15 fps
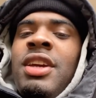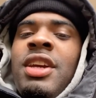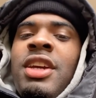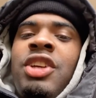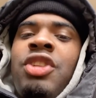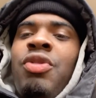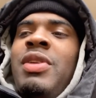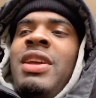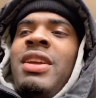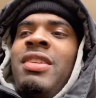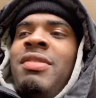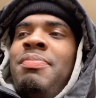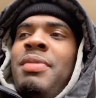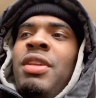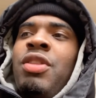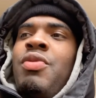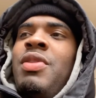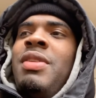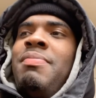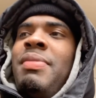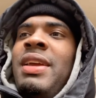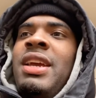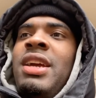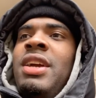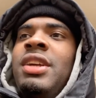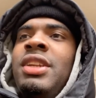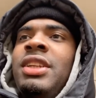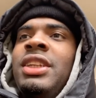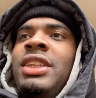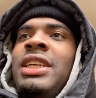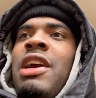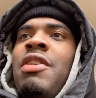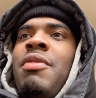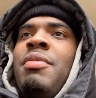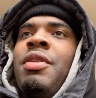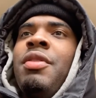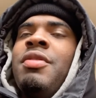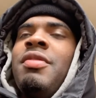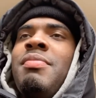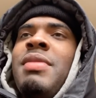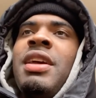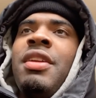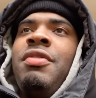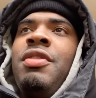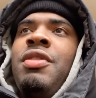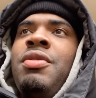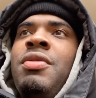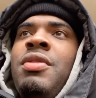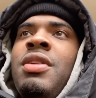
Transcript: It's three, three big hoods in Sacramento. It's Meadowview,